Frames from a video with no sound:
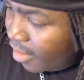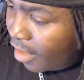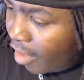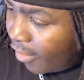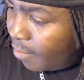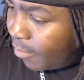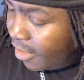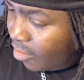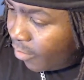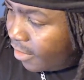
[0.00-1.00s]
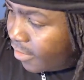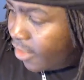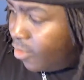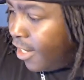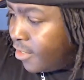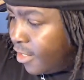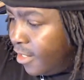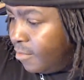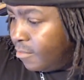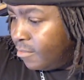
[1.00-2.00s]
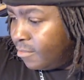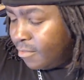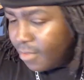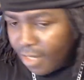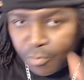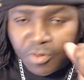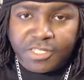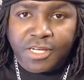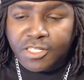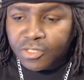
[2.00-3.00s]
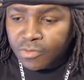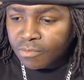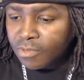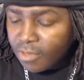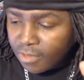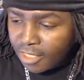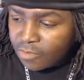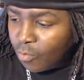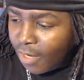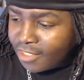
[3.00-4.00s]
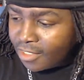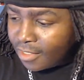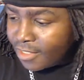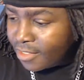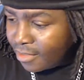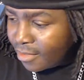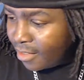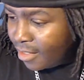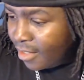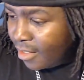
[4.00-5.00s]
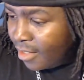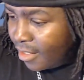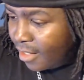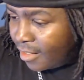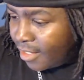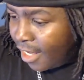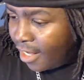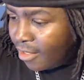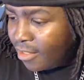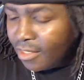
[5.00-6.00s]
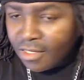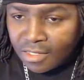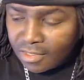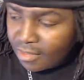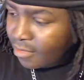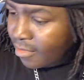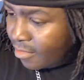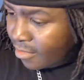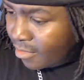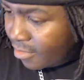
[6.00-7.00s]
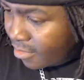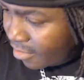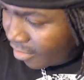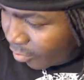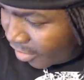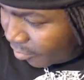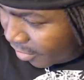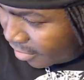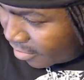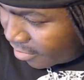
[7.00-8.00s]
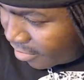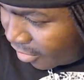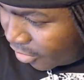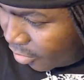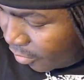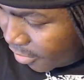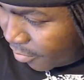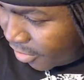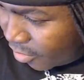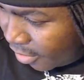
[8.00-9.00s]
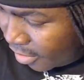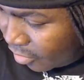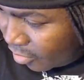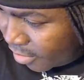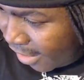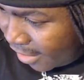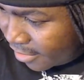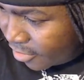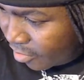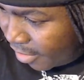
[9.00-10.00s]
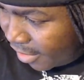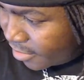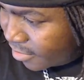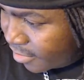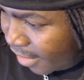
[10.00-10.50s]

All right, but anyway, thank you guys again. I appreciate you. Thanks for watching and listening. And uh, oh, wait a minute. Are you going to be doing another dad to the max?